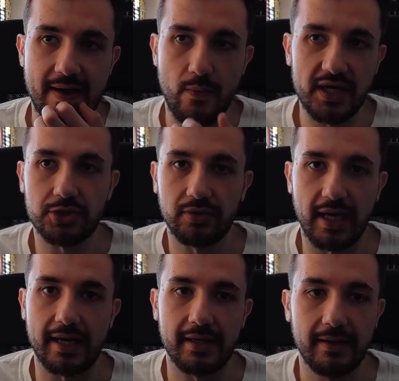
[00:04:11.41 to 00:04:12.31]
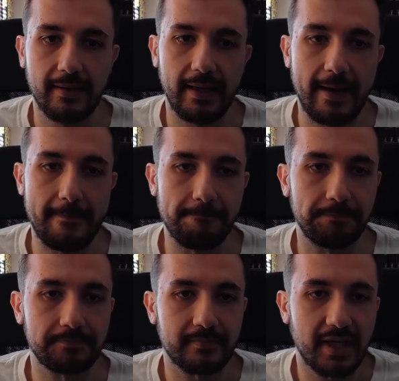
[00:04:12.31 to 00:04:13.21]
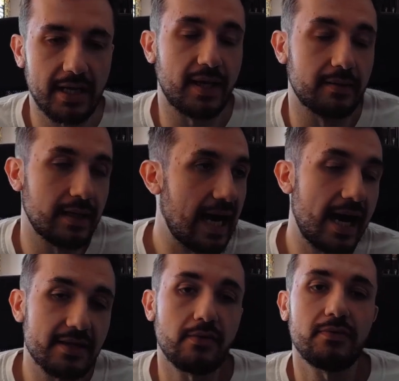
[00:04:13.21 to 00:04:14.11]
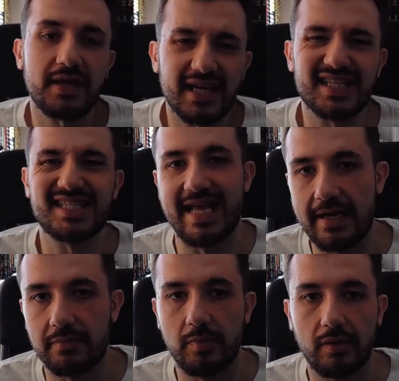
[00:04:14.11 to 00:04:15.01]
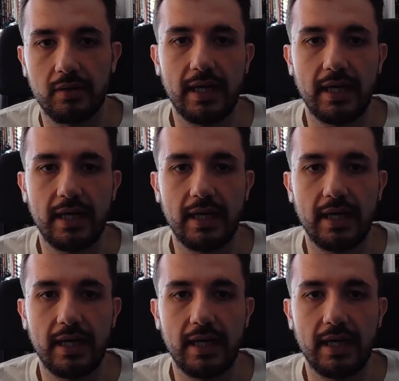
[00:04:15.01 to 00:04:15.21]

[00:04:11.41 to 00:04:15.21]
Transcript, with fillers: Why should I? Um, anyway, I, I, don't think it's terrible.